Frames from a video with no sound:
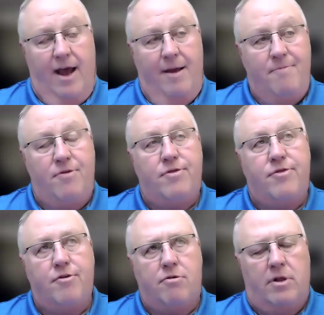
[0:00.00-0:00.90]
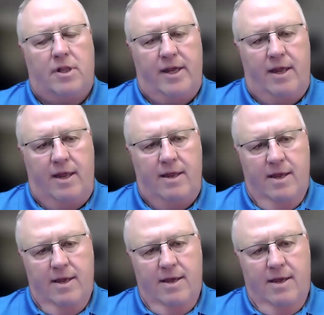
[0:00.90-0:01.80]
I'm thoroughly
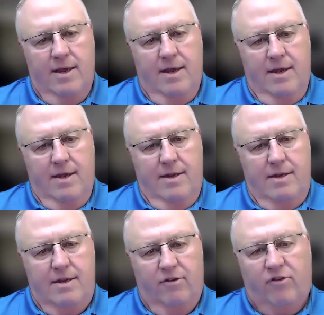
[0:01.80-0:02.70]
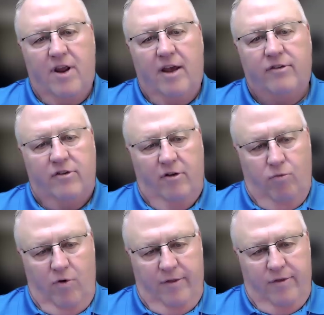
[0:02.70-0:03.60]
disgusted
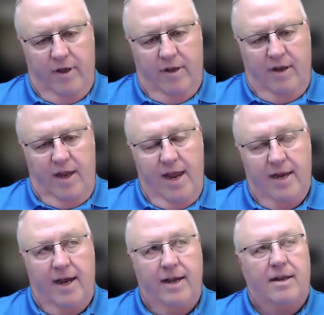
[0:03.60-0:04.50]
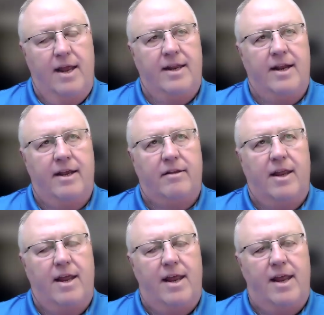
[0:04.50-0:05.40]
with it. And
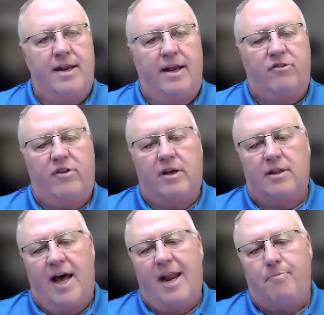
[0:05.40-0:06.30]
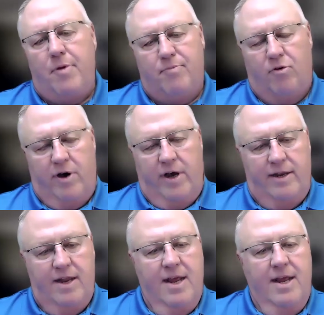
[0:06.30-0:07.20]
I see a lot of people
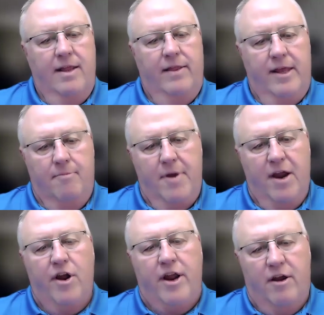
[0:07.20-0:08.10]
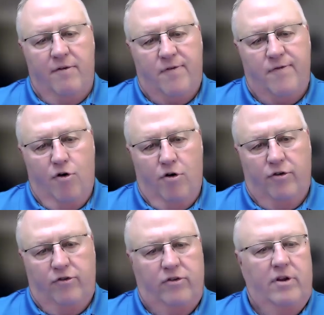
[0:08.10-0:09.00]
on the America
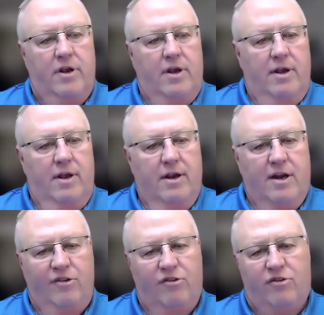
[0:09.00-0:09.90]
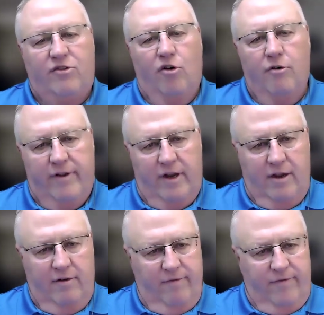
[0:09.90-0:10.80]
First
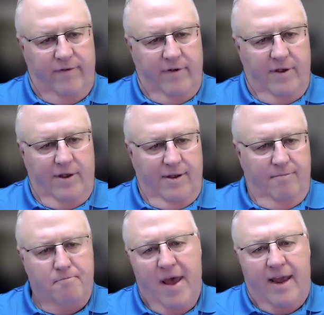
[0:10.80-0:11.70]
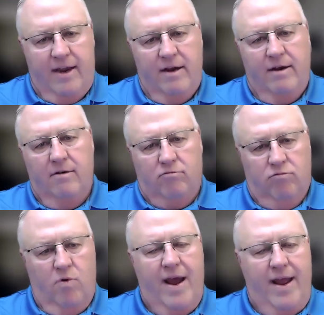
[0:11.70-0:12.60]
conservative MAGA
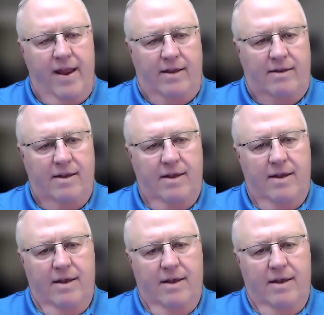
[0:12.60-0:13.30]
right